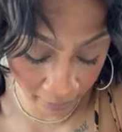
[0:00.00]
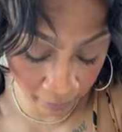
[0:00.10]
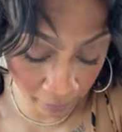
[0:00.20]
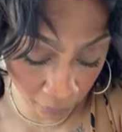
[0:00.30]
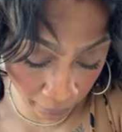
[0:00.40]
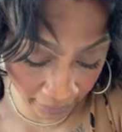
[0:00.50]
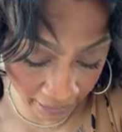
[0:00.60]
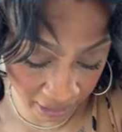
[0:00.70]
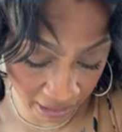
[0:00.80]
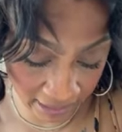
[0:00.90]
out the
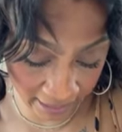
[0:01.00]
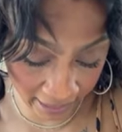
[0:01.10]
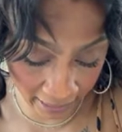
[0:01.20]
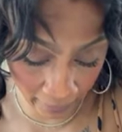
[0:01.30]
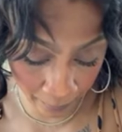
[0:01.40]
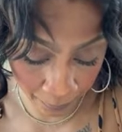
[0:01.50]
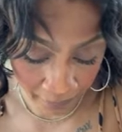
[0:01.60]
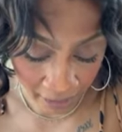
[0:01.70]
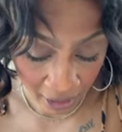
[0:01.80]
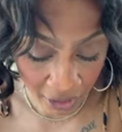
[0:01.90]
threat, and she said,
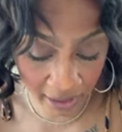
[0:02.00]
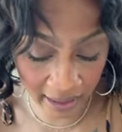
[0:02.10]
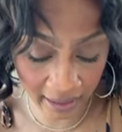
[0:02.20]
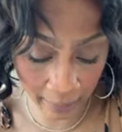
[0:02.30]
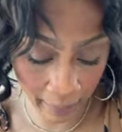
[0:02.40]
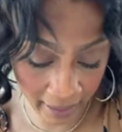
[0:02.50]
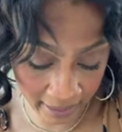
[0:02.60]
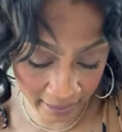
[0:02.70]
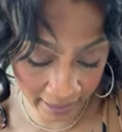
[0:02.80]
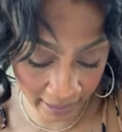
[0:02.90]
She sent a
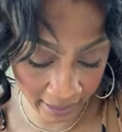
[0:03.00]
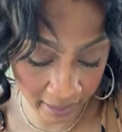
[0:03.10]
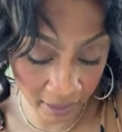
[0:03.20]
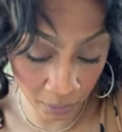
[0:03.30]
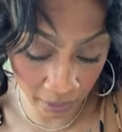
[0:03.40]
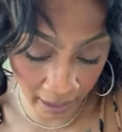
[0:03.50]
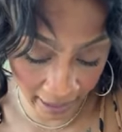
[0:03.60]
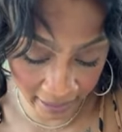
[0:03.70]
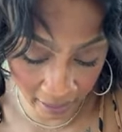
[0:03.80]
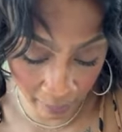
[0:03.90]
message saying to
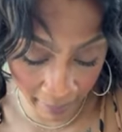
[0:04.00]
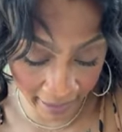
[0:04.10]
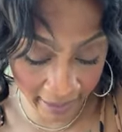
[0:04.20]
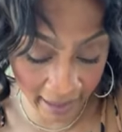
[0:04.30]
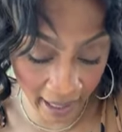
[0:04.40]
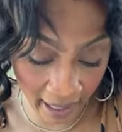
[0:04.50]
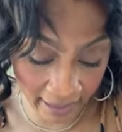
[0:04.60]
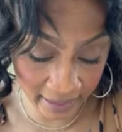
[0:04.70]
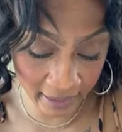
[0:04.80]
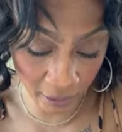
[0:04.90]
Elijah, May the
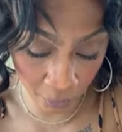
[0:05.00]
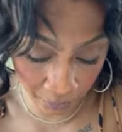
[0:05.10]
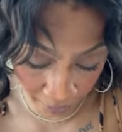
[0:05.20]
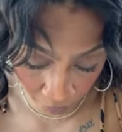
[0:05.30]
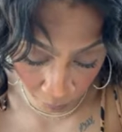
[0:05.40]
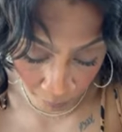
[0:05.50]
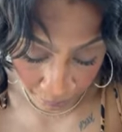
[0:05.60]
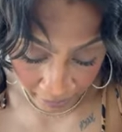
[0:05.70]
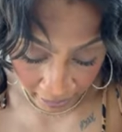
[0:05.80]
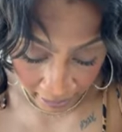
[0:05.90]
gods deal with you.
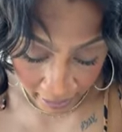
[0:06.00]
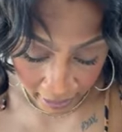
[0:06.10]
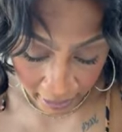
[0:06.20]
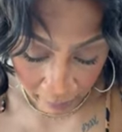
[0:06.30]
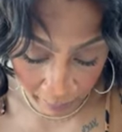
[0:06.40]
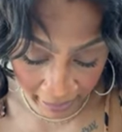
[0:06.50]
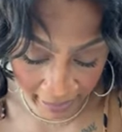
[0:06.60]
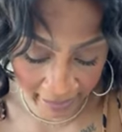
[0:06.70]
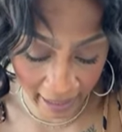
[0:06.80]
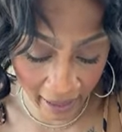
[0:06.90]

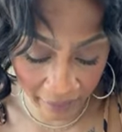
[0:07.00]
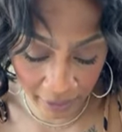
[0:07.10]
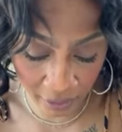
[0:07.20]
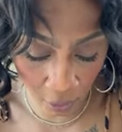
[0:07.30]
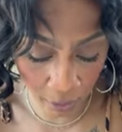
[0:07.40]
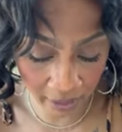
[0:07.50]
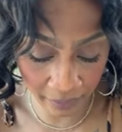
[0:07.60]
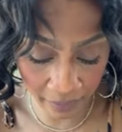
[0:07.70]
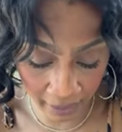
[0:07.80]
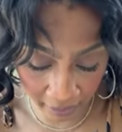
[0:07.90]
Be it ever so
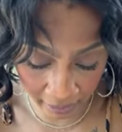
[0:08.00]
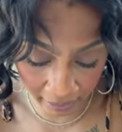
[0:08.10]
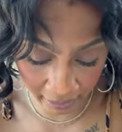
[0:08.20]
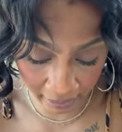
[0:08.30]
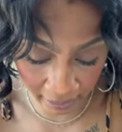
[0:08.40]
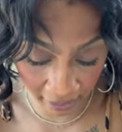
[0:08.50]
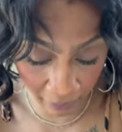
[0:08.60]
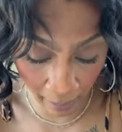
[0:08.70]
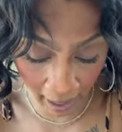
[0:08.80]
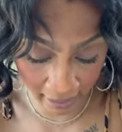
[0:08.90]
severely,
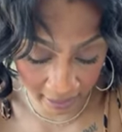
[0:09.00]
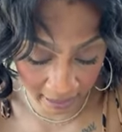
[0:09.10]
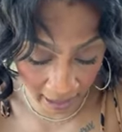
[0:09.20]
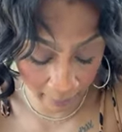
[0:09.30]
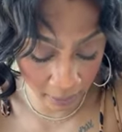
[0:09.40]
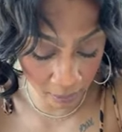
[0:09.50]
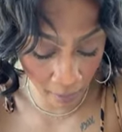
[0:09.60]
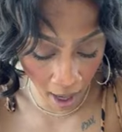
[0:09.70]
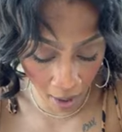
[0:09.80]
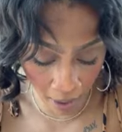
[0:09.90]
if by the time
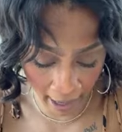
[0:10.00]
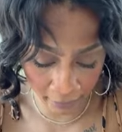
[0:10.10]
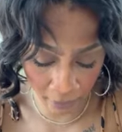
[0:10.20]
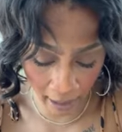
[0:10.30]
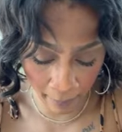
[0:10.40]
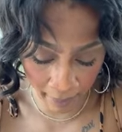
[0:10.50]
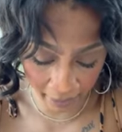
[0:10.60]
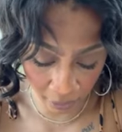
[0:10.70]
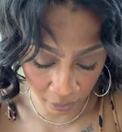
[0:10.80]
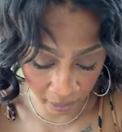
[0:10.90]
tomorrow I do not
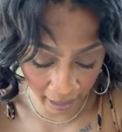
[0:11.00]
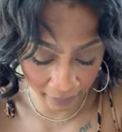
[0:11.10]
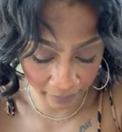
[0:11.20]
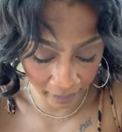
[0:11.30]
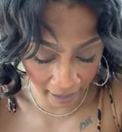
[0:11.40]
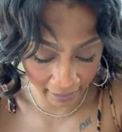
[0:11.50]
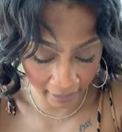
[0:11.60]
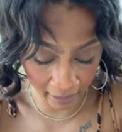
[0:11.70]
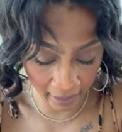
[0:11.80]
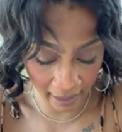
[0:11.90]
make your life
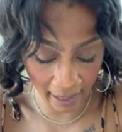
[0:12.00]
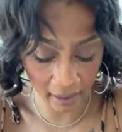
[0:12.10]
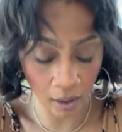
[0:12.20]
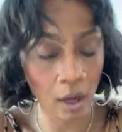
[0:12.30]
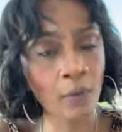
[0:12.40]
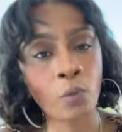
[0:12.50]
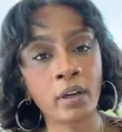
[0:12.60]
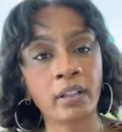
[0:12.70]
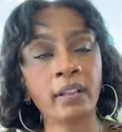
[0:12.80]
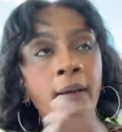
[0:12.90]
like that of
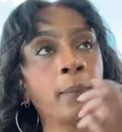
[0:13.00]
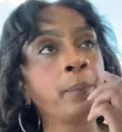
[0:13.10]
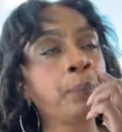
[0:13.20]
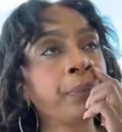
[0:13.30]
one of them.